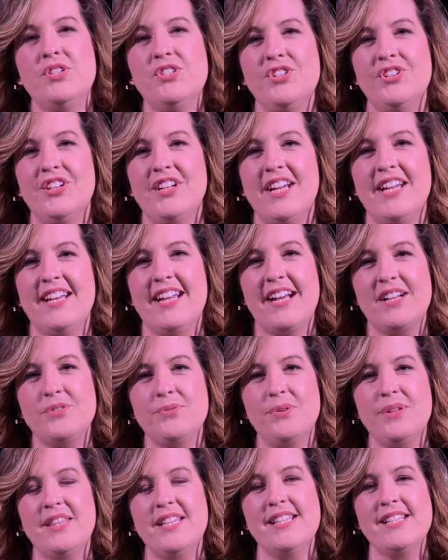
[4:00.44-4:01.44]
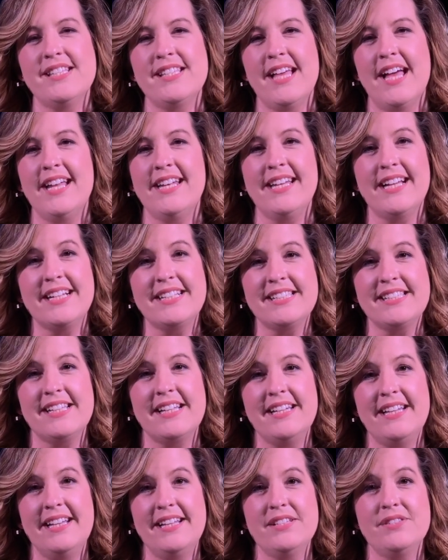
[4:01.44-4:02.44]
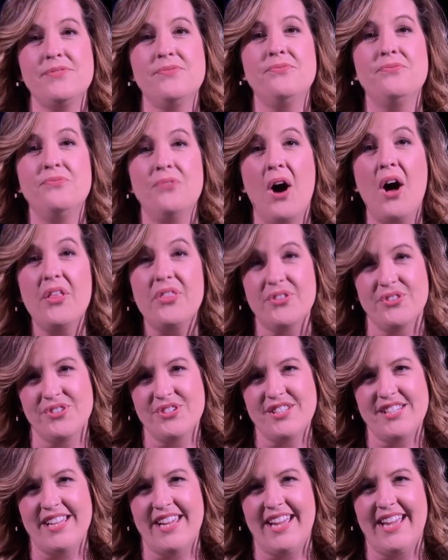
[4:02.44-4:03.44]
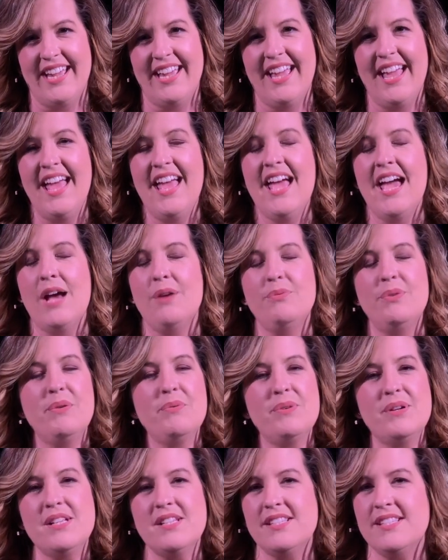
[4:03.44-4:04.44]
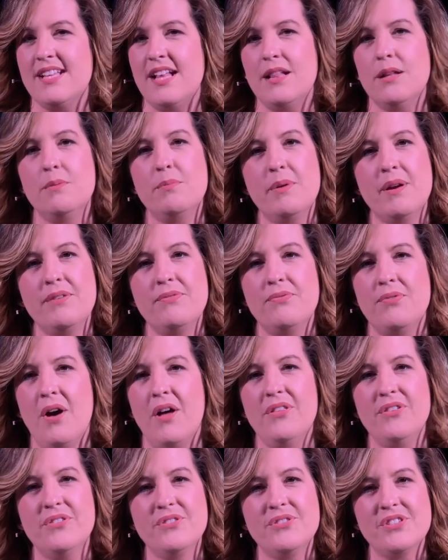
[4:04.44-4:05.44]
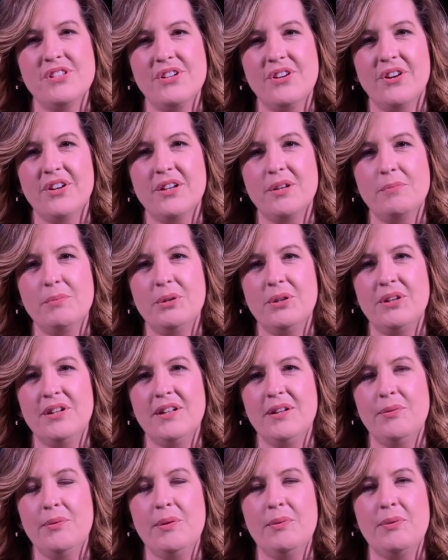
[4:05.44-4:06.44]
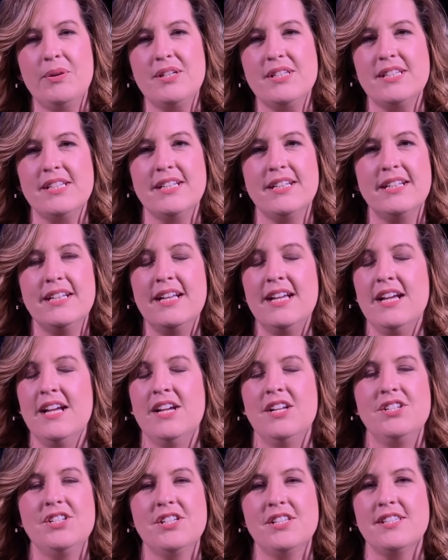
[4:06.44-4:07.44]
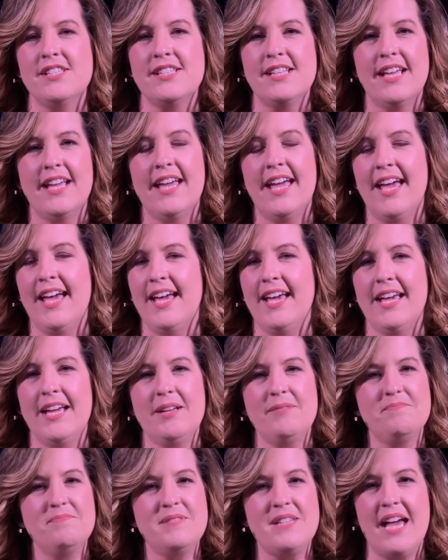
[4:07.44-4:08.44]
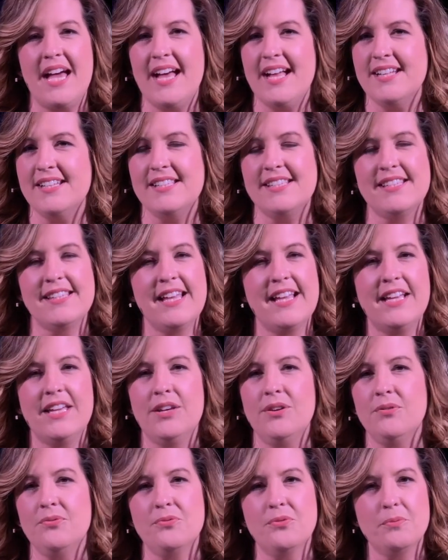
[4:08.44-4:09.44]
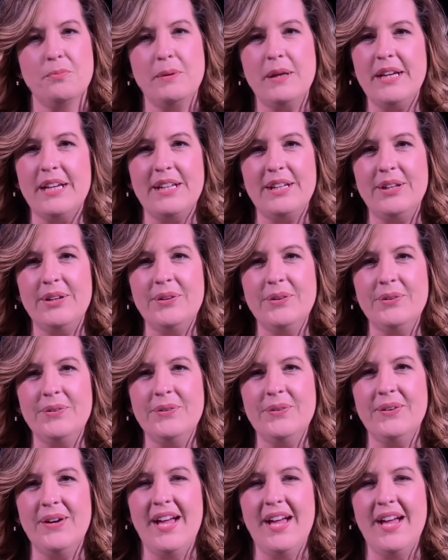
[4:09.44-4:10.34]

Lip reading: you to connect with is that next Sunday is Father's Day. And we want to celebrate fathers in our community. We want to just say, hey, dads, thank you for being you.